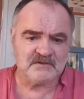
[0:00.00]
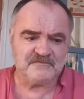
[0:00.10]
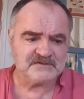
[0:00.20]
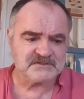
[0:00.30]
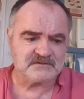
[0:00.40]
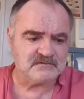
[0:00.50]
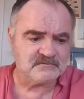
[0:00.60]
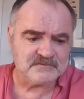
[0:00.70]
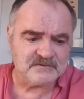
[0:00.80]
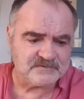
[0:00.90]
My
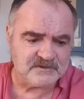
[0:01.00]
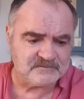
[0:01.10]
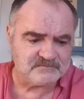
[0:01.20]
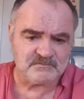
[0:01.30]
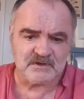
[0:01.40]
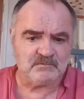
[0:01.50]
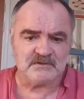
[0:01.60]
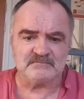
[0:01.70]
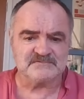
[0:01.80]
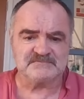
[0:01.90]
physical
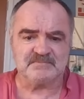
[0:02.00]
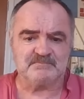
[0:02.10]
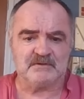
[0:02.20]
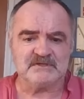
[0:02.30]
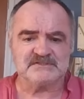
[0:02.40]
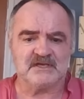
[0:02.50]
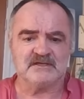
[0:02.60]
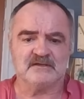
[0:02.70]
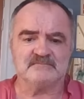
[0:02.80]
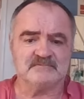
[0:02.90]
will probably
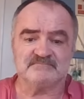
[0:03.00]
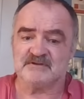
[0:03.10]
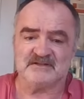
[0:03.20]
take it.